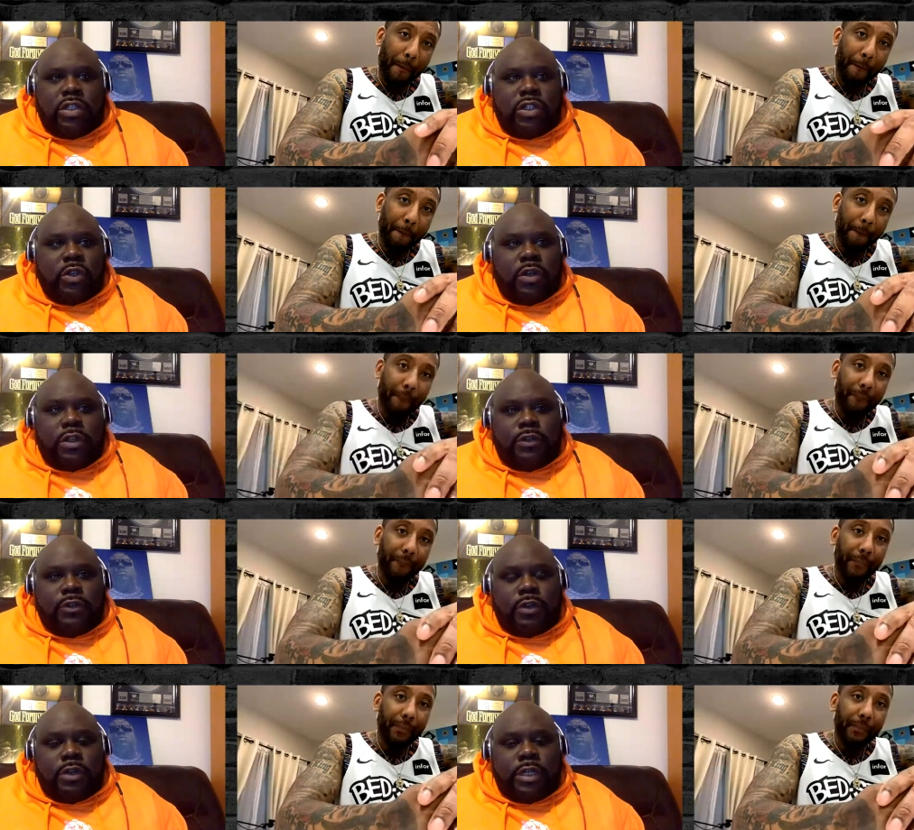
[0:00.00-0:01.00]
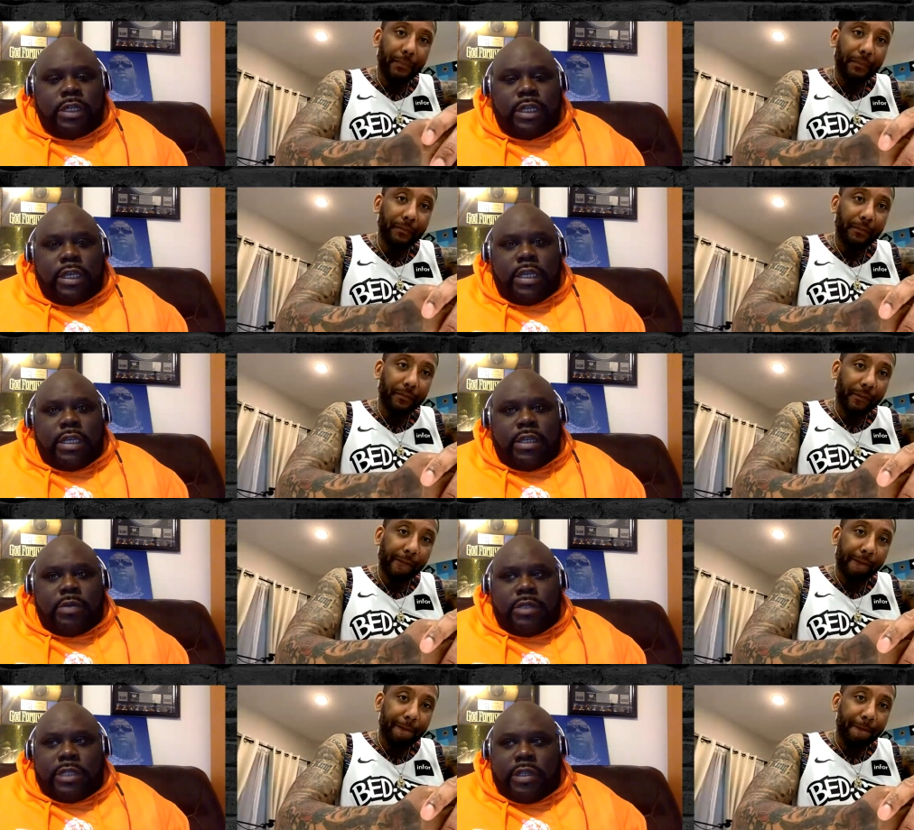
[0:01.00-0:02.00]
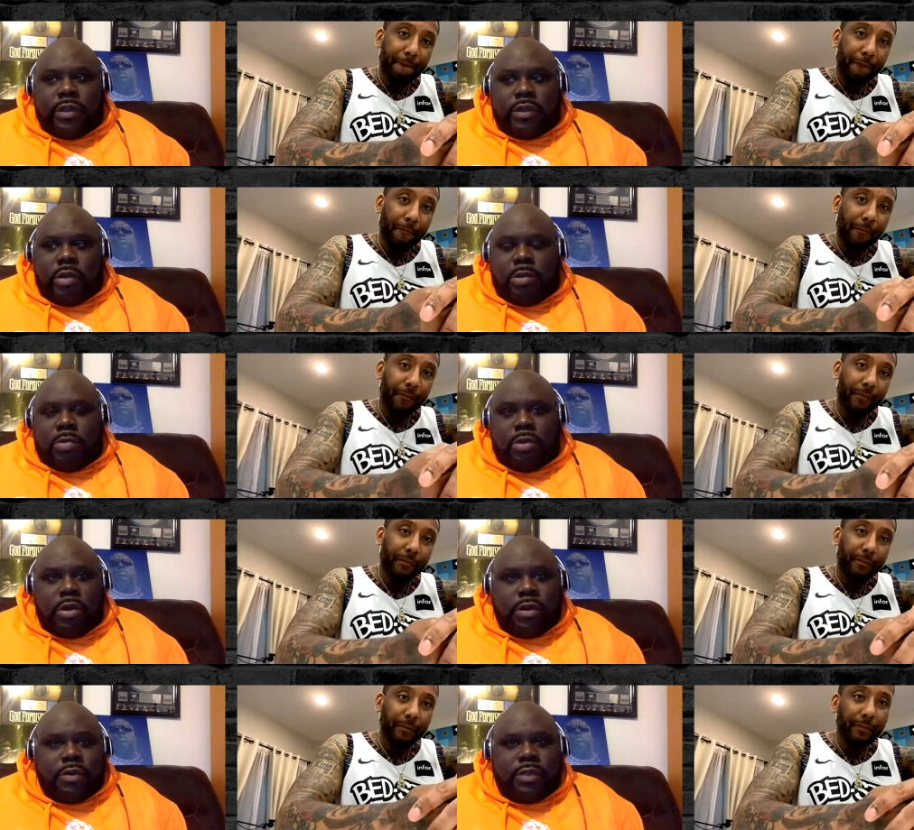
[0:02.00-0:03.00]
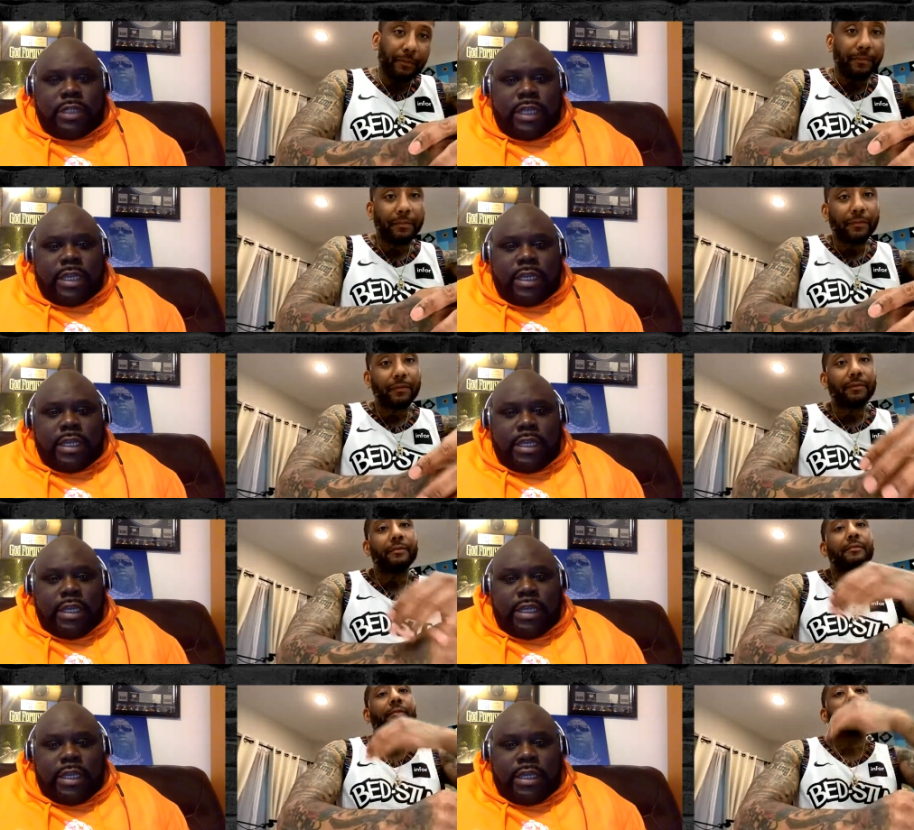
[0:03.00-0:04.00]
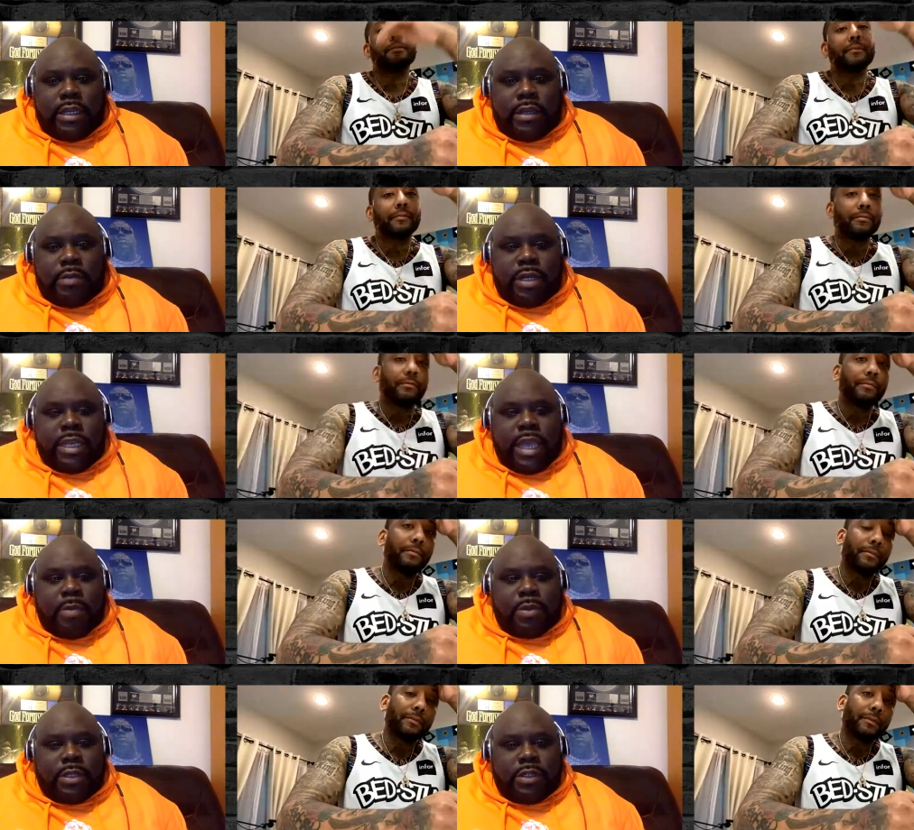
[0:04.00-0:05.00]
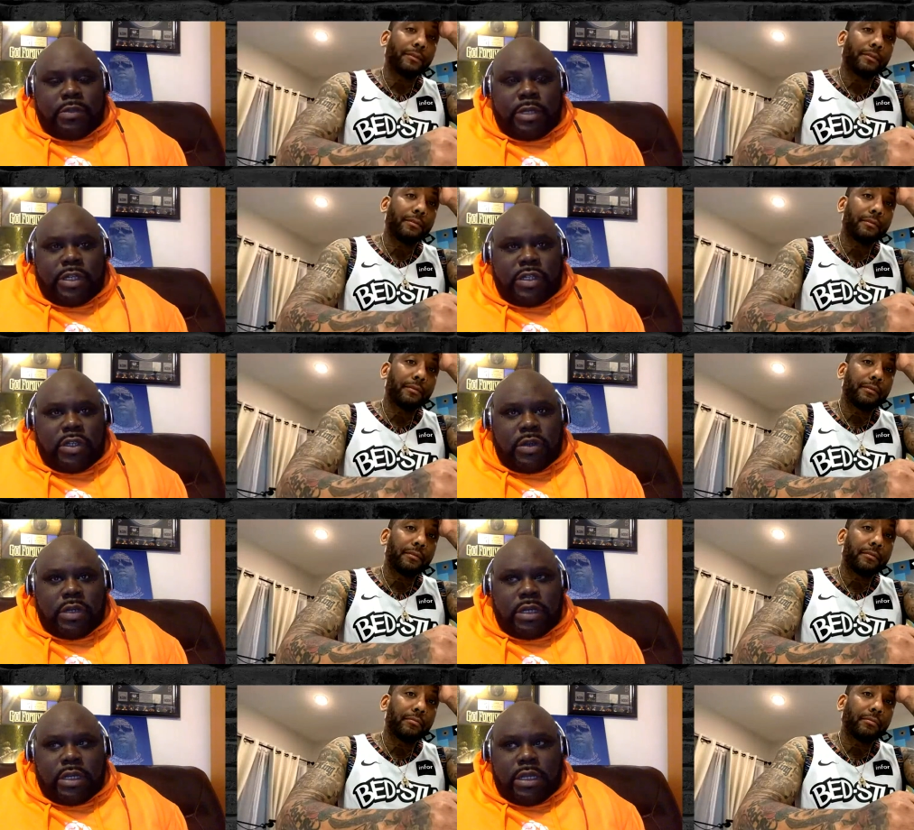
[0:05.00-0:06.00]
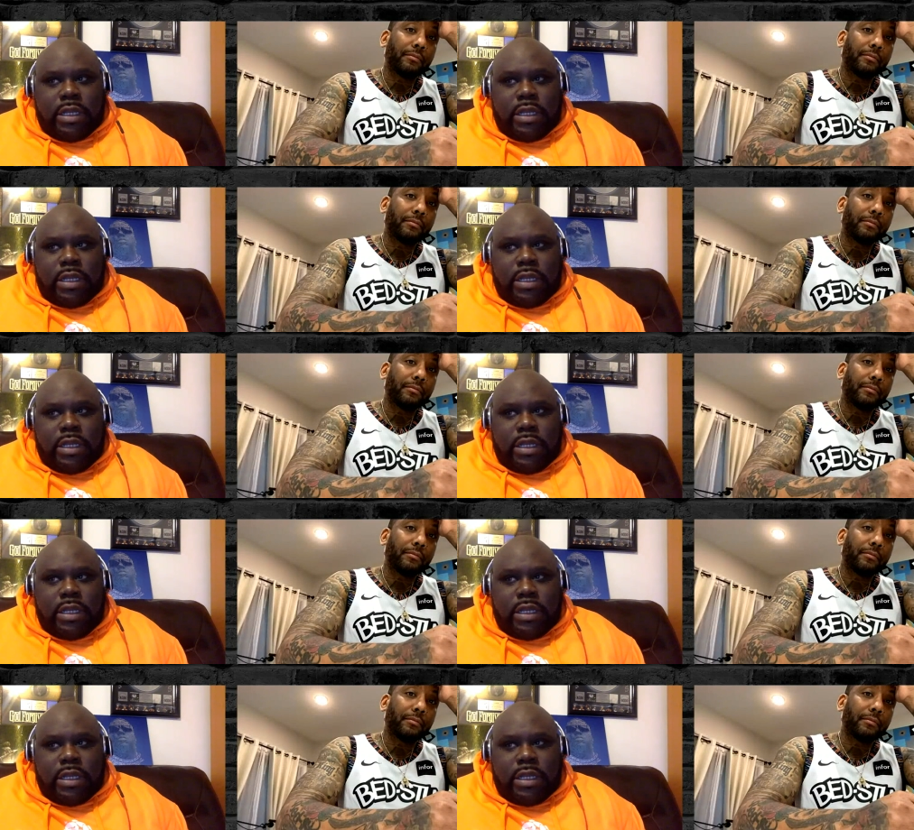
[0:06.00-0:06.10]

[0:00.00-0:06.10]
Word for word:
Speaker 1: George Floyd. He was killed on Memorial Day in uh, Minneapolis, Minnesota.